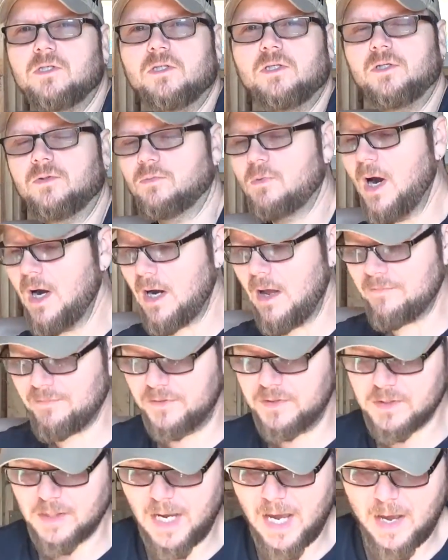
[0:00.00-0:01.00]
good right off
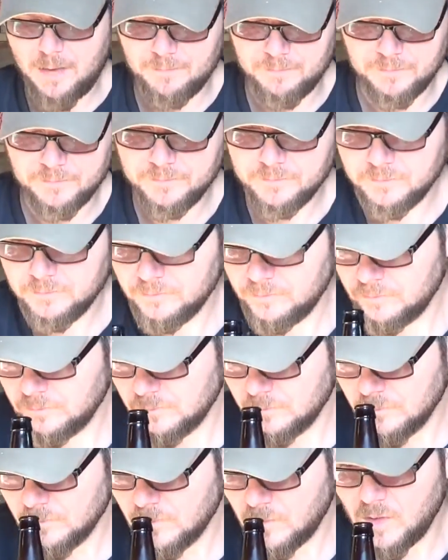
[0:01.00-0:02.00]
the top.
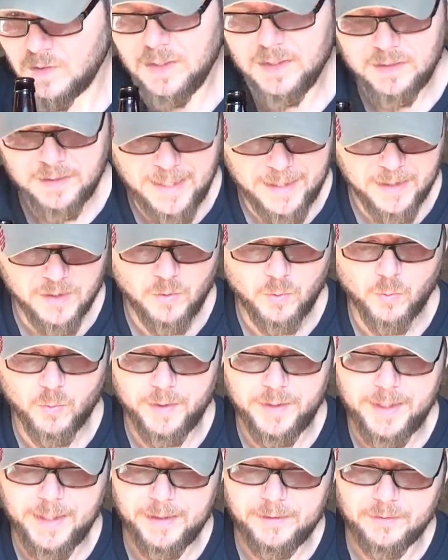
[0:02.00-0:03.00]
Getting that
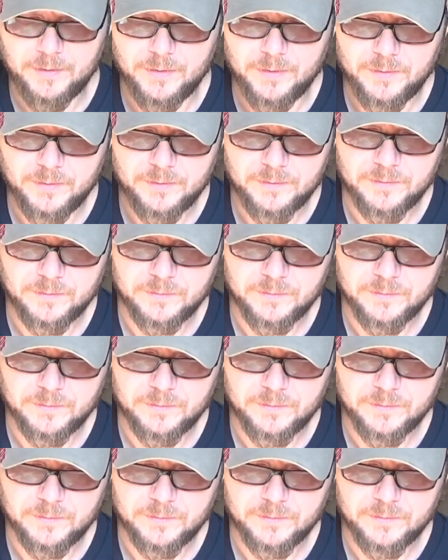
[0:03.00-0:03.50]
coriander.